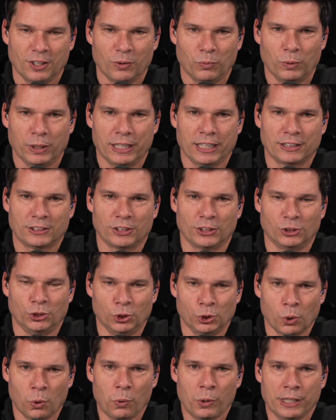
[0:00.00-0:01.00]
We get to
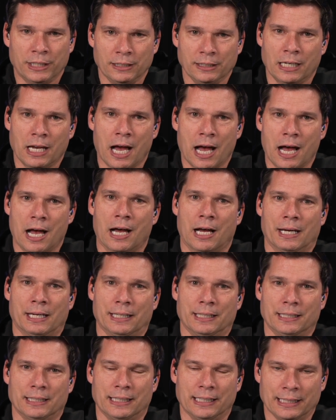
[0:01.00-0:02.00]
join
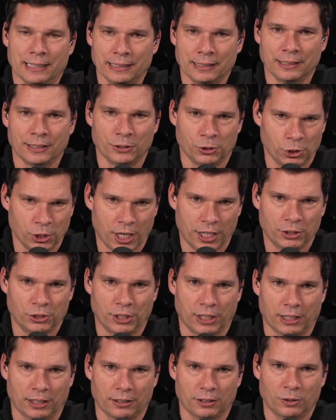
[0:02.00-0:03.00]
God in the
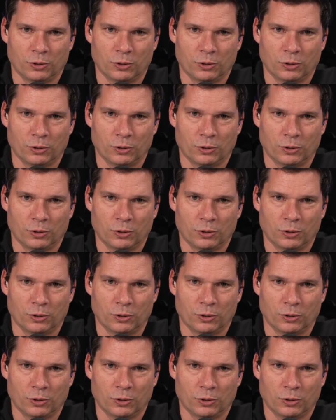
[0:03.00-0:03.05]
judging.